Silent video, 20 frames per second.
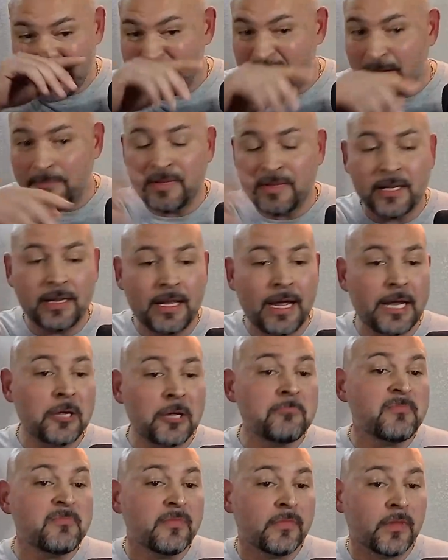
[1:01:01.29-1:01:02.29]
be something
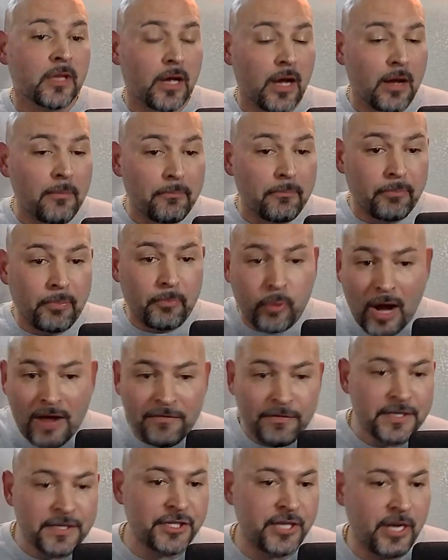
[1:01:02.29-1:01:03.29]
like a
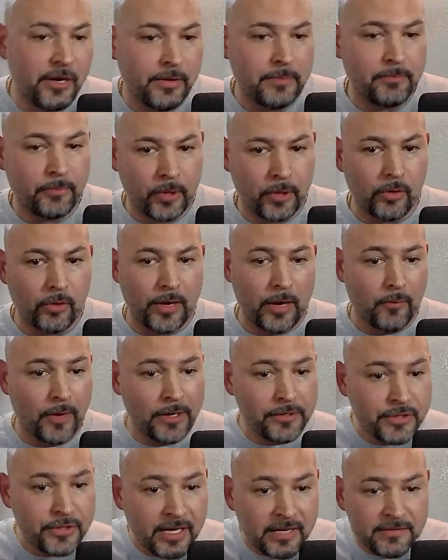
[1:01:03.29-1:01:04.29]
profit sharing program.
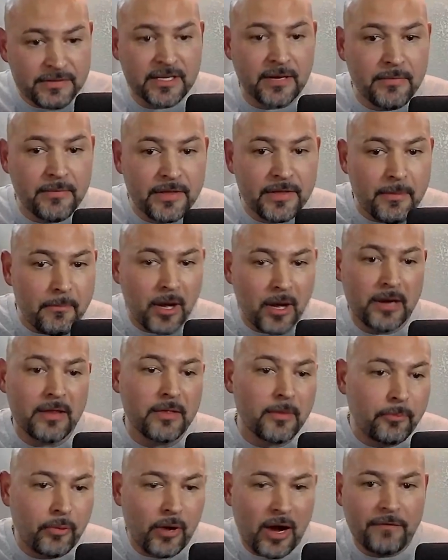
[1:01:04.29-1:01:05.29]
Why don't you give some of the
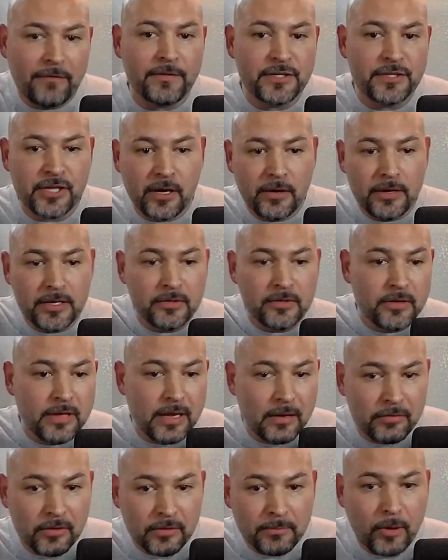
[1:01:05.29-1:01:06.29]
money, the profit sharing,
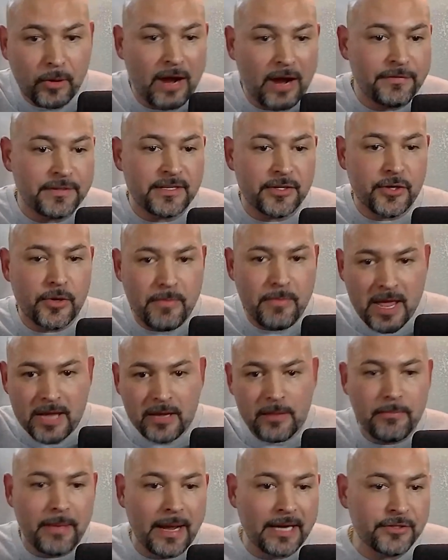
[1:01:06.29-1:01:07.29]
the profits that you're
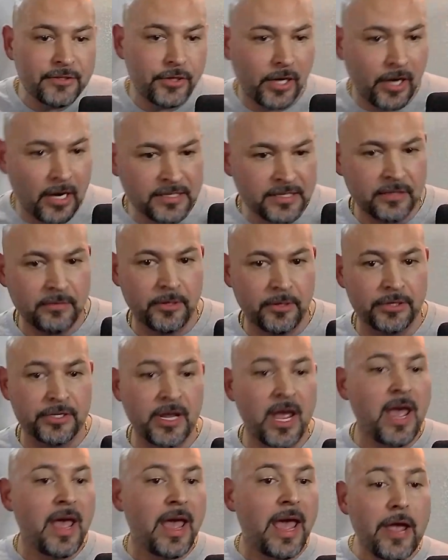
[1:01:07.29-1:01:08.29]
making back to your
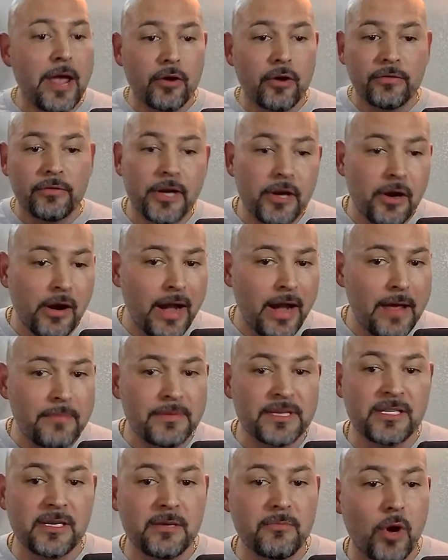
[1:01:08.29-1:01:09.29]
customers? Hey, over here at
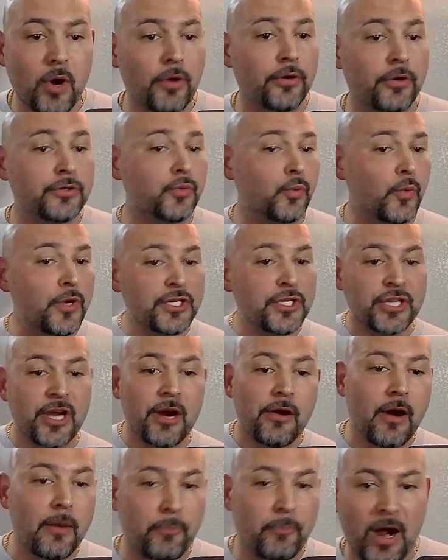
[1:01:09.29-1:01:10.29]
ABC Motors, we
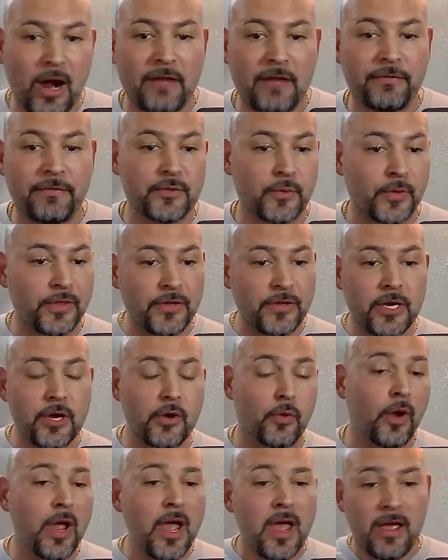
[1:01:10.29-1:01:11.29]
share our profits with
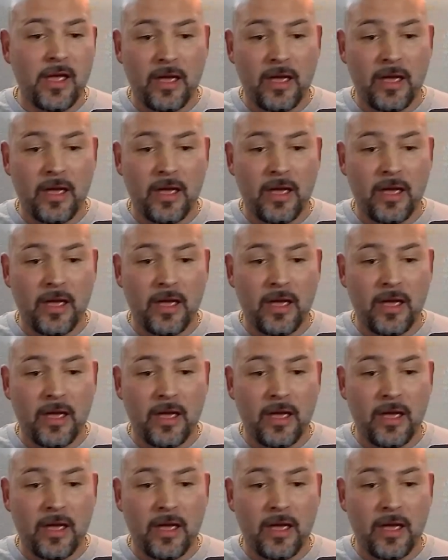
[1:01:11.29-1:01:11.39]
you.